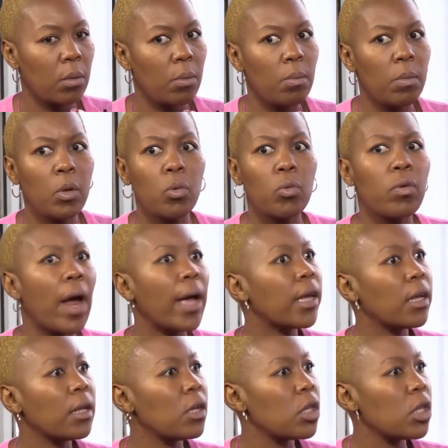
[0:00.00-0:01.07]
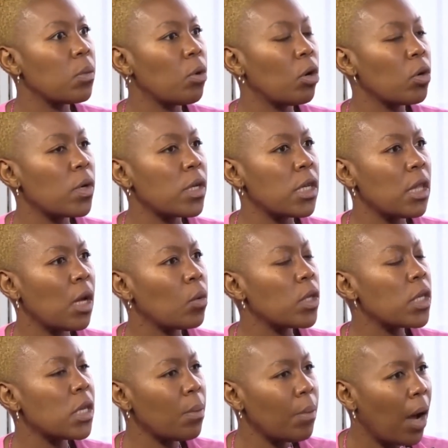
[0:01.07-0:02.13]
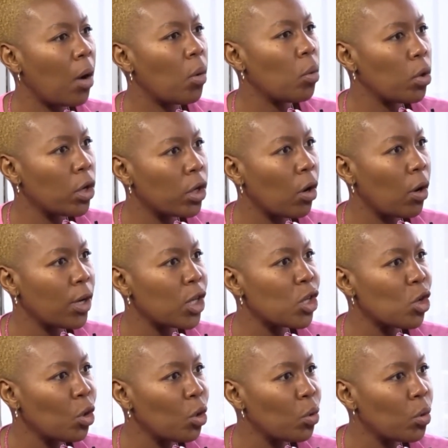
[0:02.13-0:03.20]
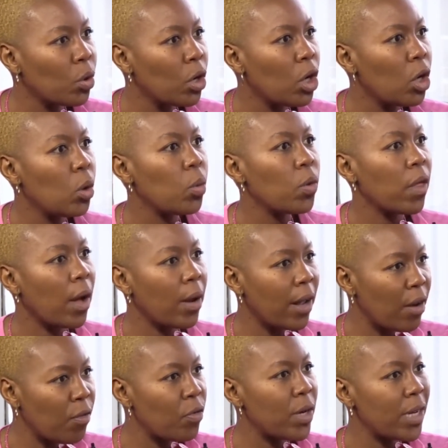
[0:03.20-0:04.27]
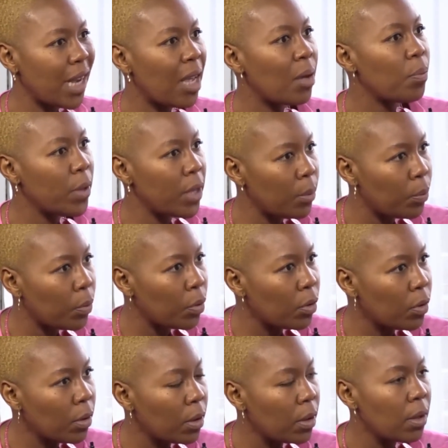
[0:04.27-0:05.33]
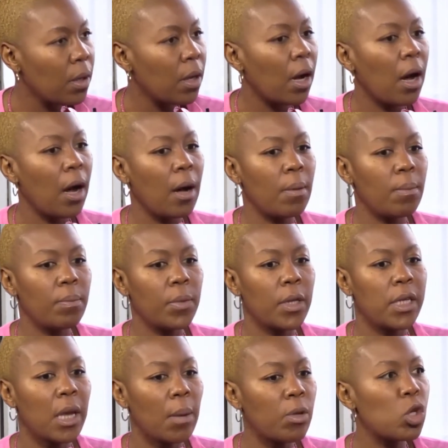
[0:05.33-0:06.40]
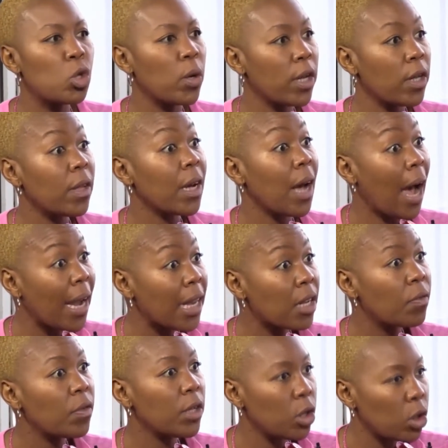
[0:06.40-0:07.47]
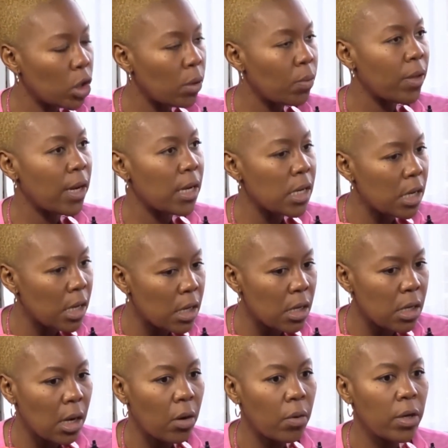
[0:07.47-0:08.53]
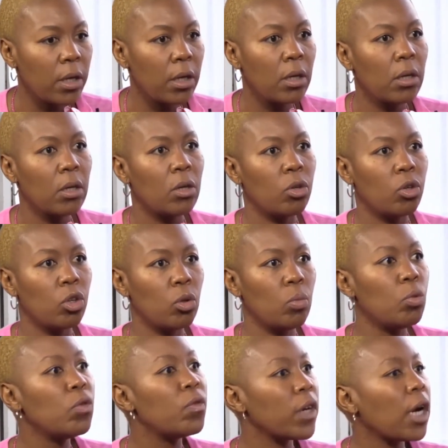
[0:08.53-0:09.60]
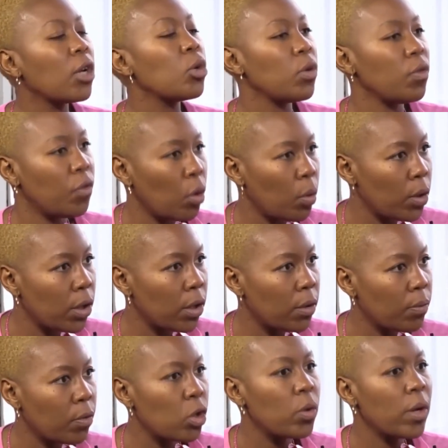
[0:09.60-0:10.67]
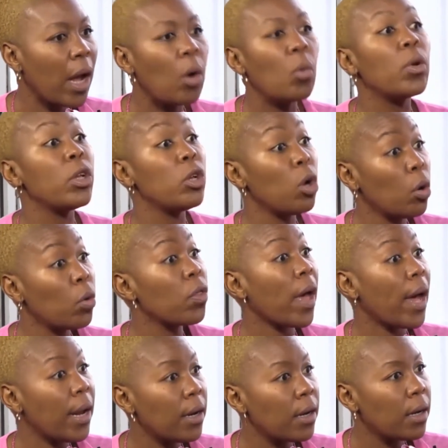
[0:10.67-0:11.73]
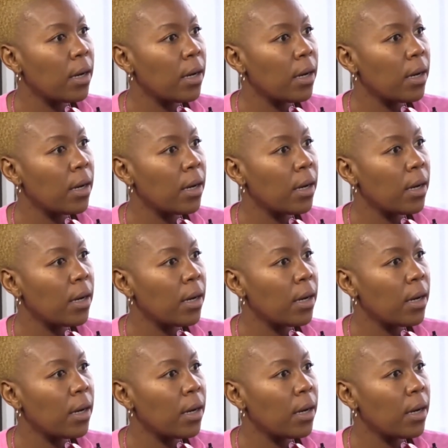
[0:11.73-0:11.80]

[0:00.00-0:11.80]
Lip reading: miraculous democracy that would somehow work on its own without everyday people demonstrating the kind of leadership that is necessary to move a country forward. So now we know that,